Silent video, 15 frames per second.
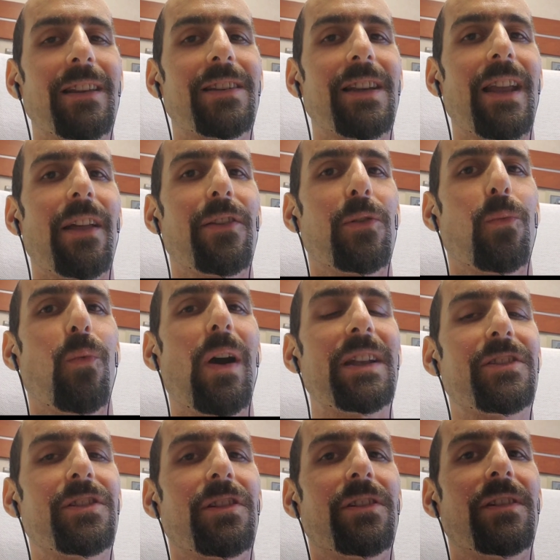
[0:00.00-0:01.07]
together
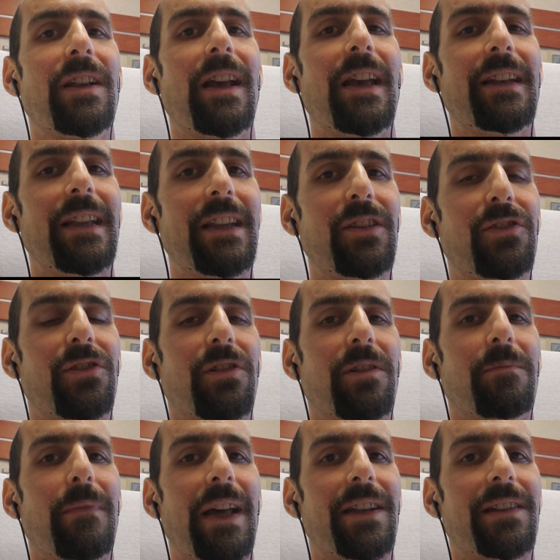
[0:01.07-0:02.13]
Western and
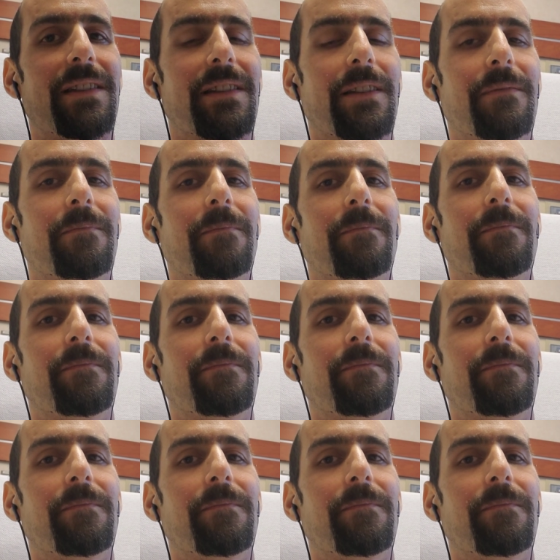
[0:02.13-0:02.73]
Eastern medicine.